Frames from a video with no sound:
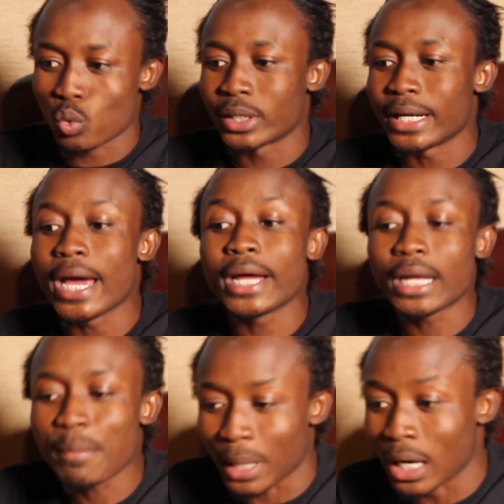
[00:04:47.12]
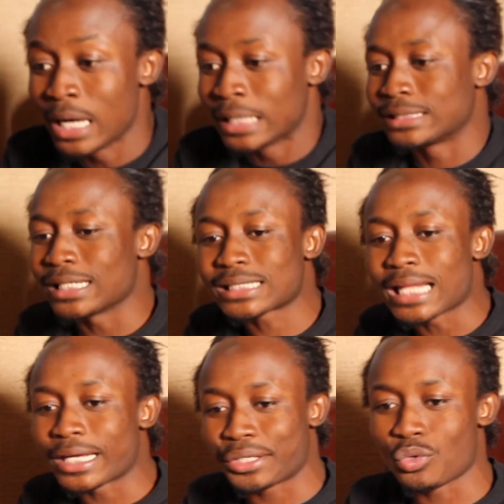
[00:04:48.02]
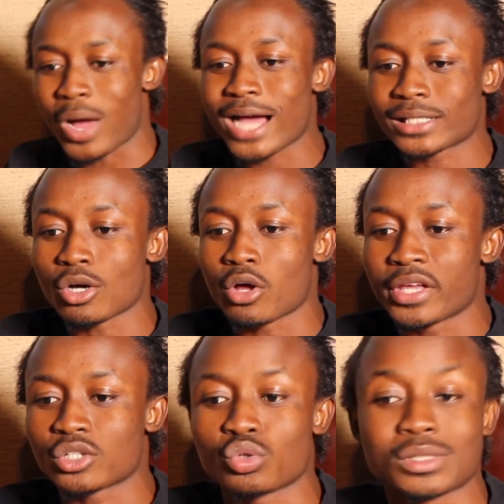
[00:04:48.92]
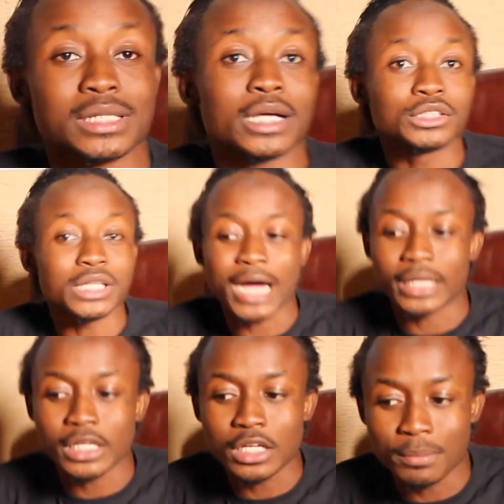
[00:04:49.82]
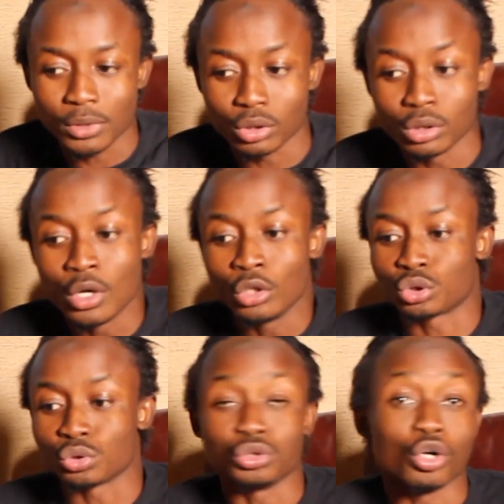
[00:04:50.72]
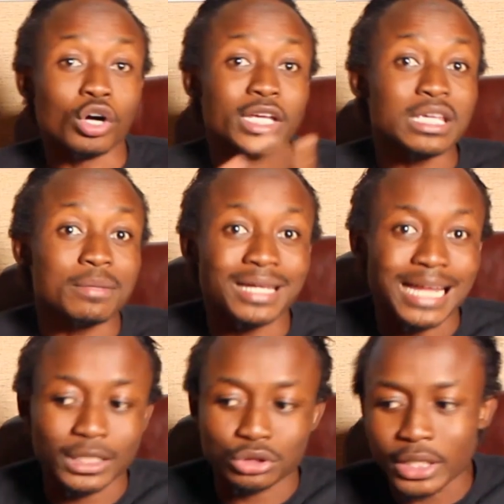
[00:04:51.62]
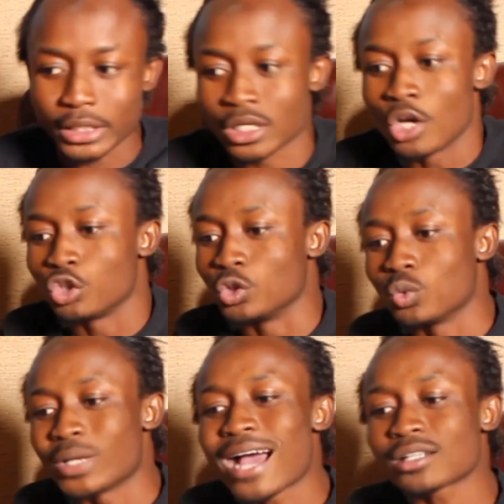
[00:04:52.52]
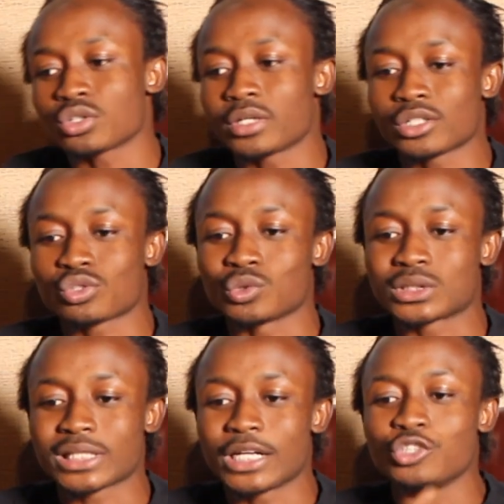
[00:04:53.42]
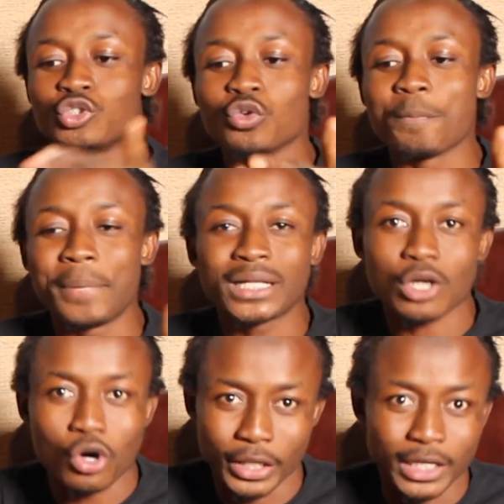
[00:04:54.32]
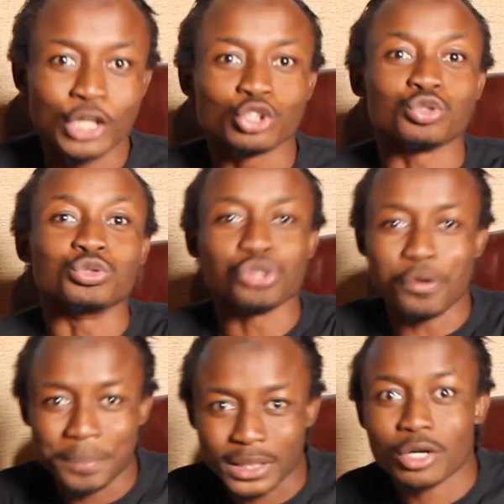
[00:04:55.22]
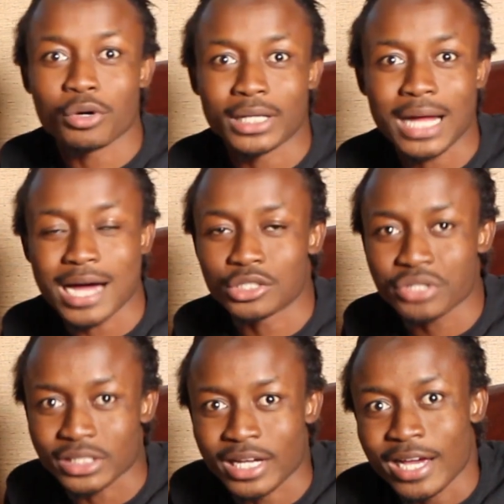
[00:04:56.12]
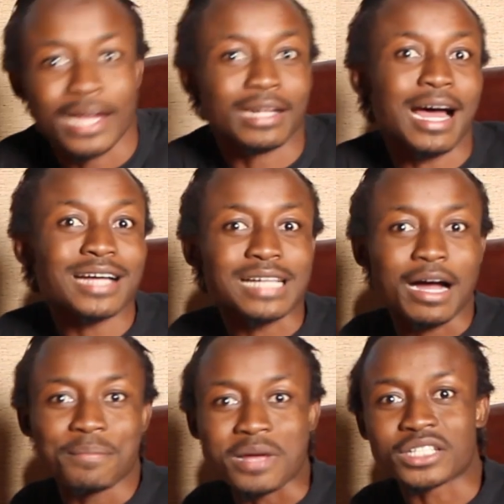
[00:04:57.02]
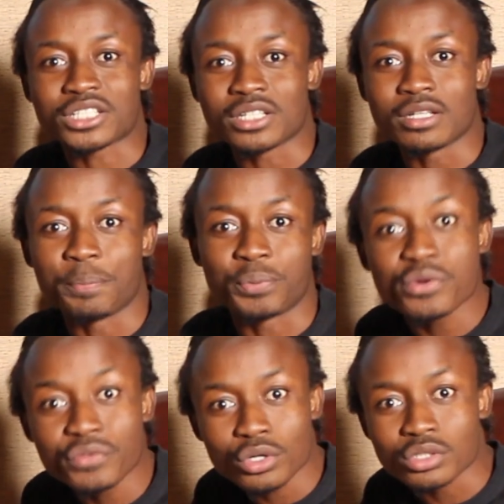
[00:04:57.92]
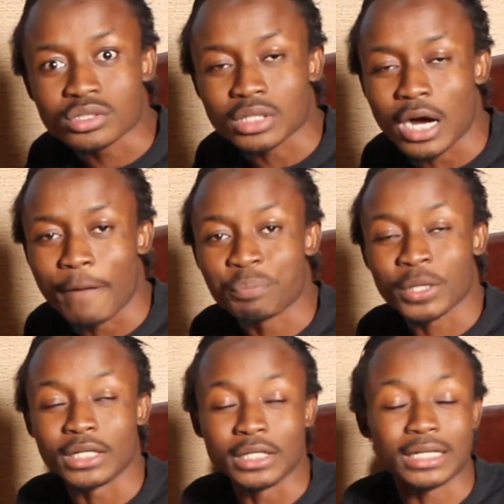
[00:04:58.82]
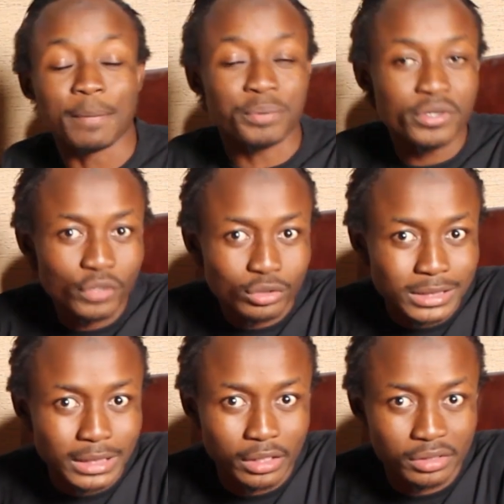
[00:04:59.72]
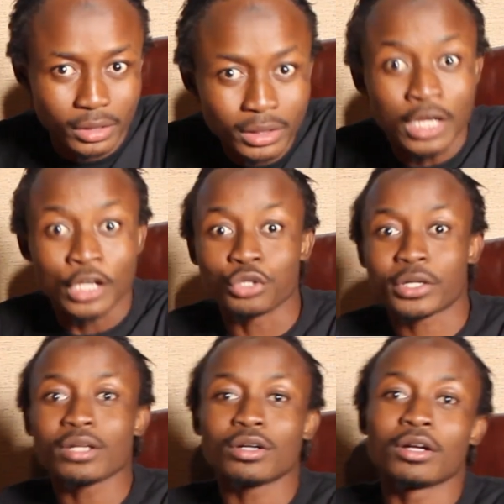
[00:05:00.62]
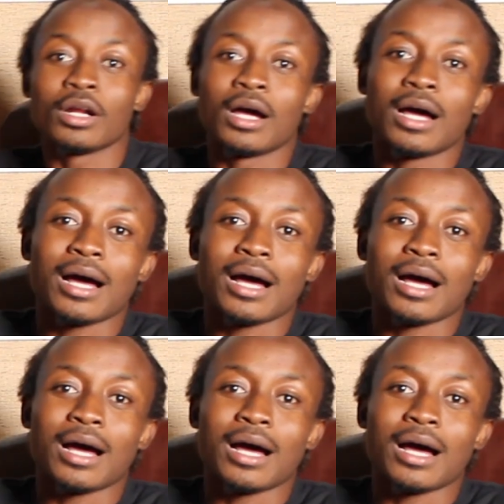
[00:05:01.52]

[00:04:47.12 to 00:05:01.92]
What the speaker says: with a number. Just like you ask others to send an email to your email address, you would ask others to send you Bitcoin to your Bitcoin address. And as I mentioned in the previous lesson, you cannot